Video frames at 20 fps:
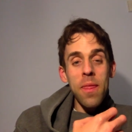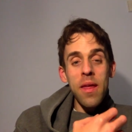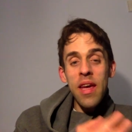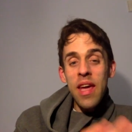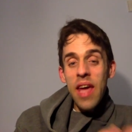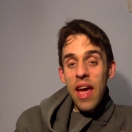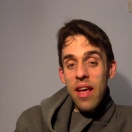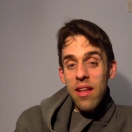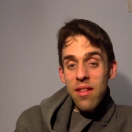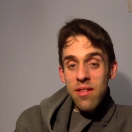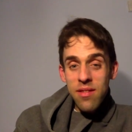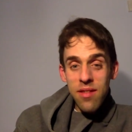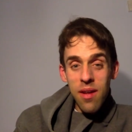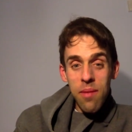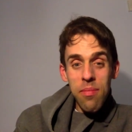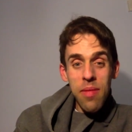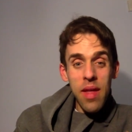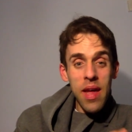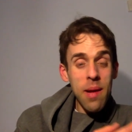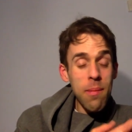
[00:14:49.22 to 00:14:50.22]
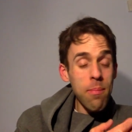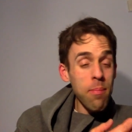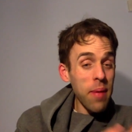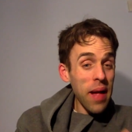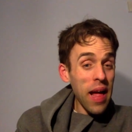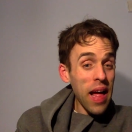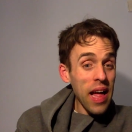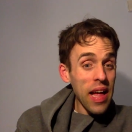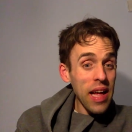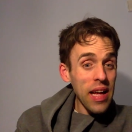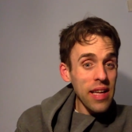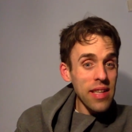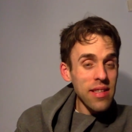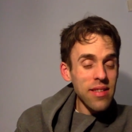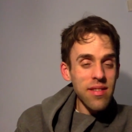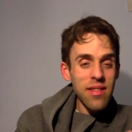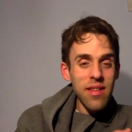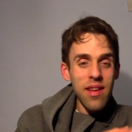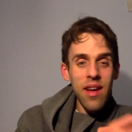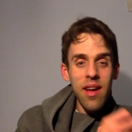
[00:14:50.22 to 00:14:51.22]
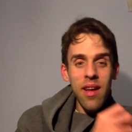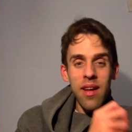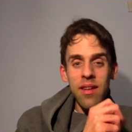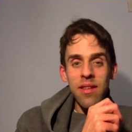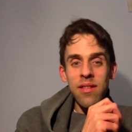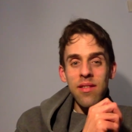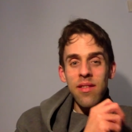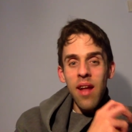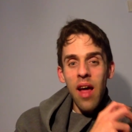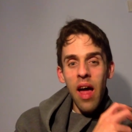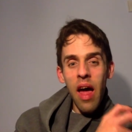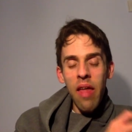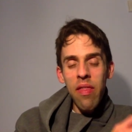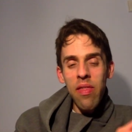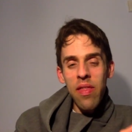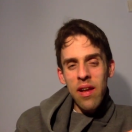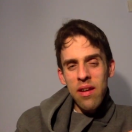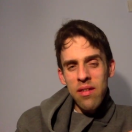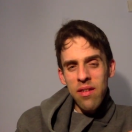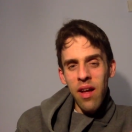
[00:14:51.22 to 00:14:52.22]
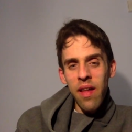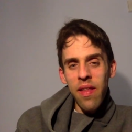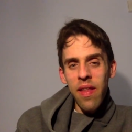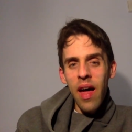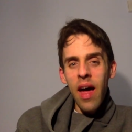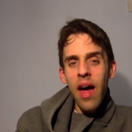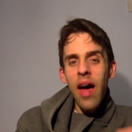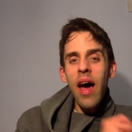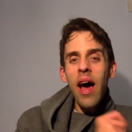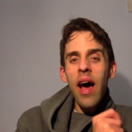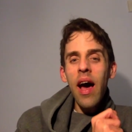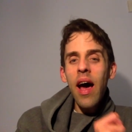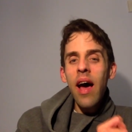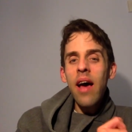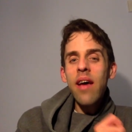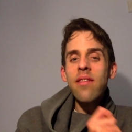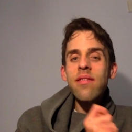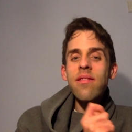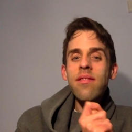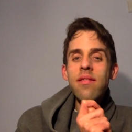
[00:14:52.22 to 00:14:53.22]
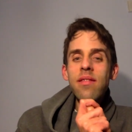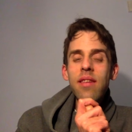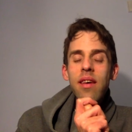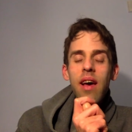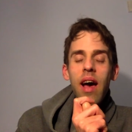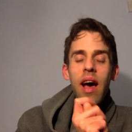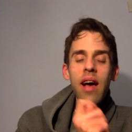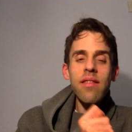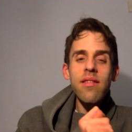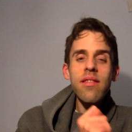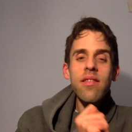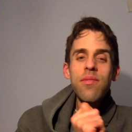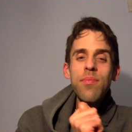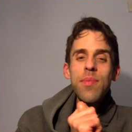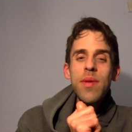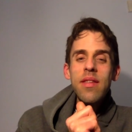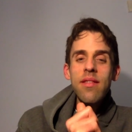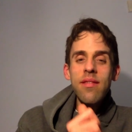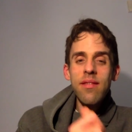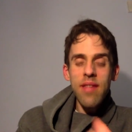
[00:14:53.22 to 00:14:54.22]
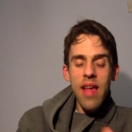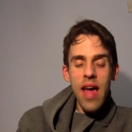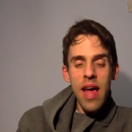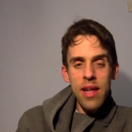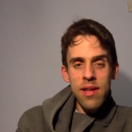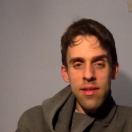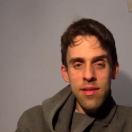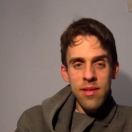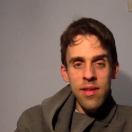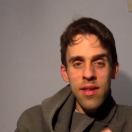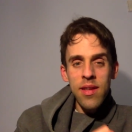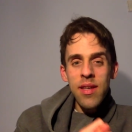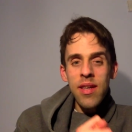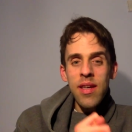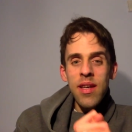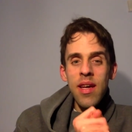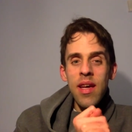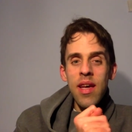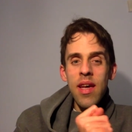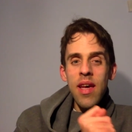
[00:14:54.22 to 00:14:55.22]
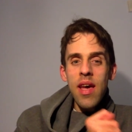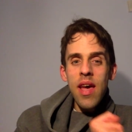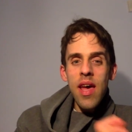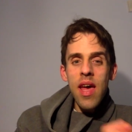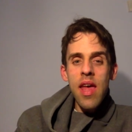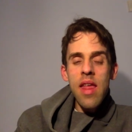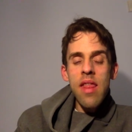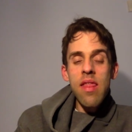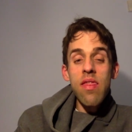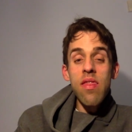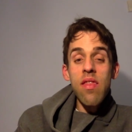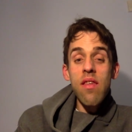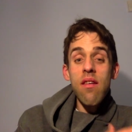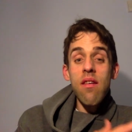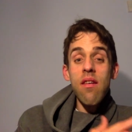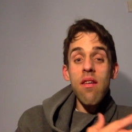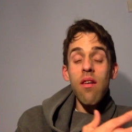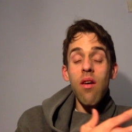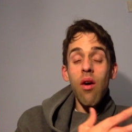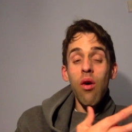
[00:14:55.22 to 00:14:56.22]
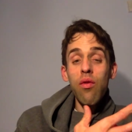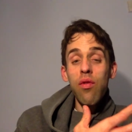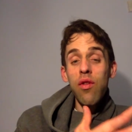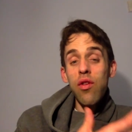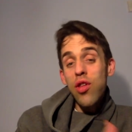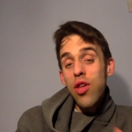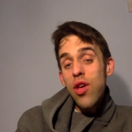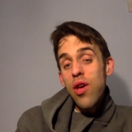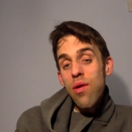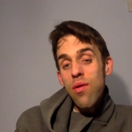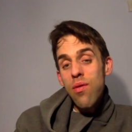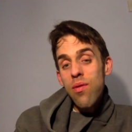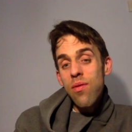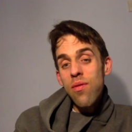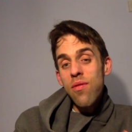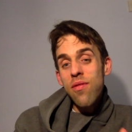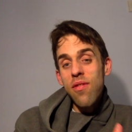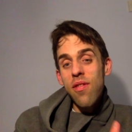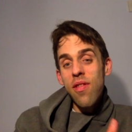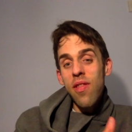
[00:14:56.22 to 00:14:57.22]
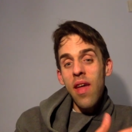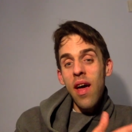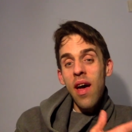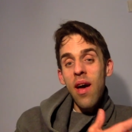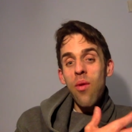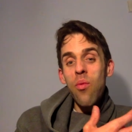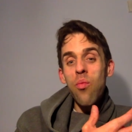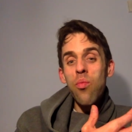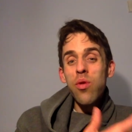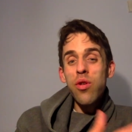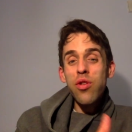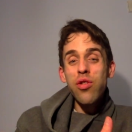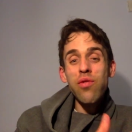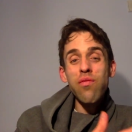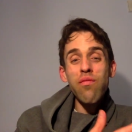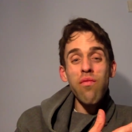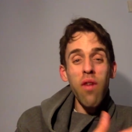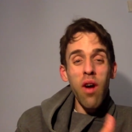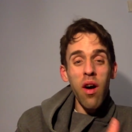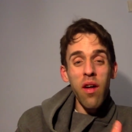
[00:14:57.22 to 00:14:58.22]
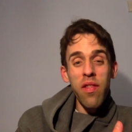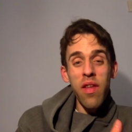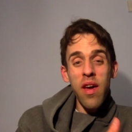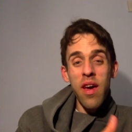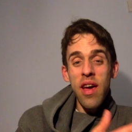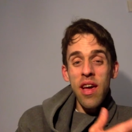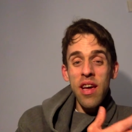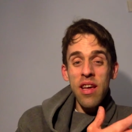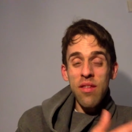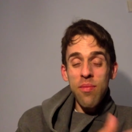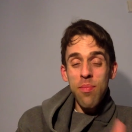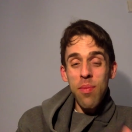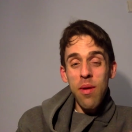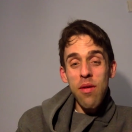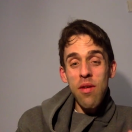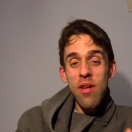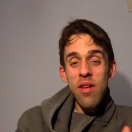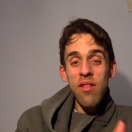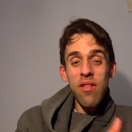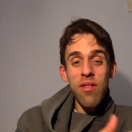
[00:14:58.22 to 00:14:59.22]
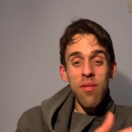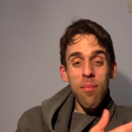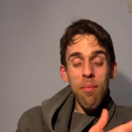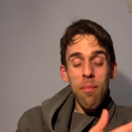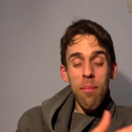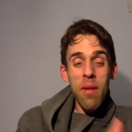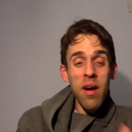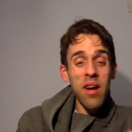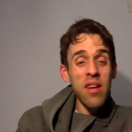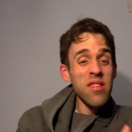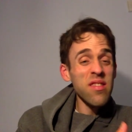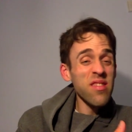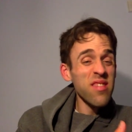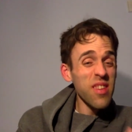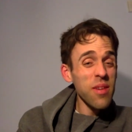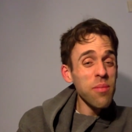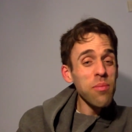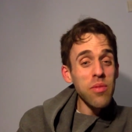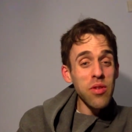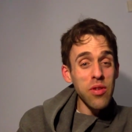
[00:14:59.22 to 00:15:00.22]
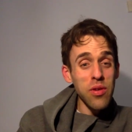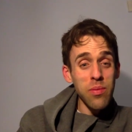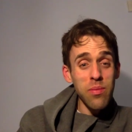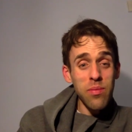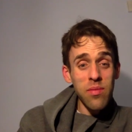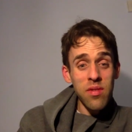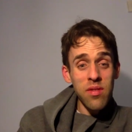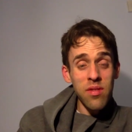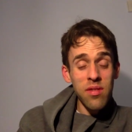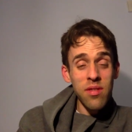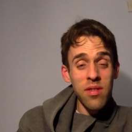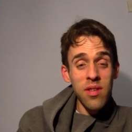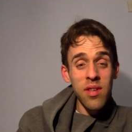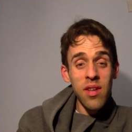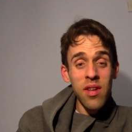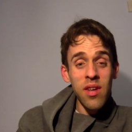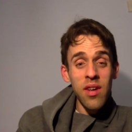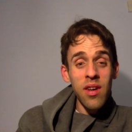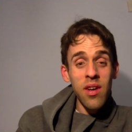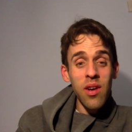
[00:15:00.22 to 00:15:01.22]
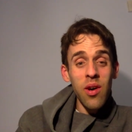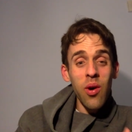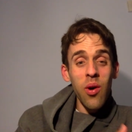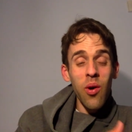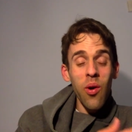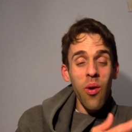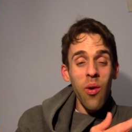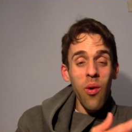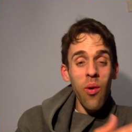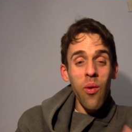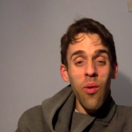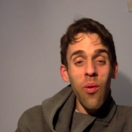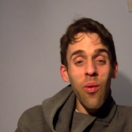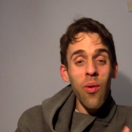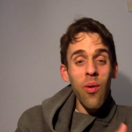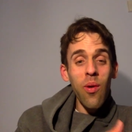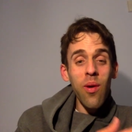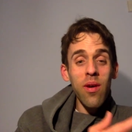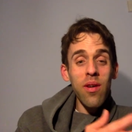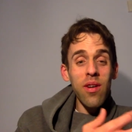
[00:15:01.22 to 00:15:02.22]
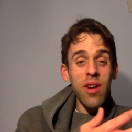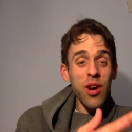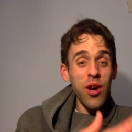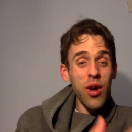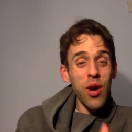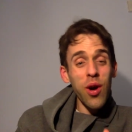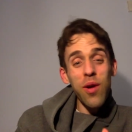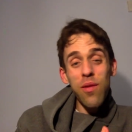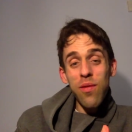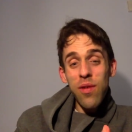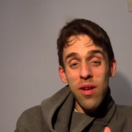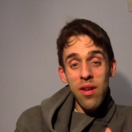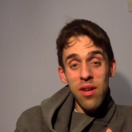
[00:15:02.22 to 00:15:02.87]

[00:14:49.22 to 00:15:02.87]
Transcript: getting something bad and and things like that, as as it's been said in the on the news that would you rather experience minor symptoms or COVID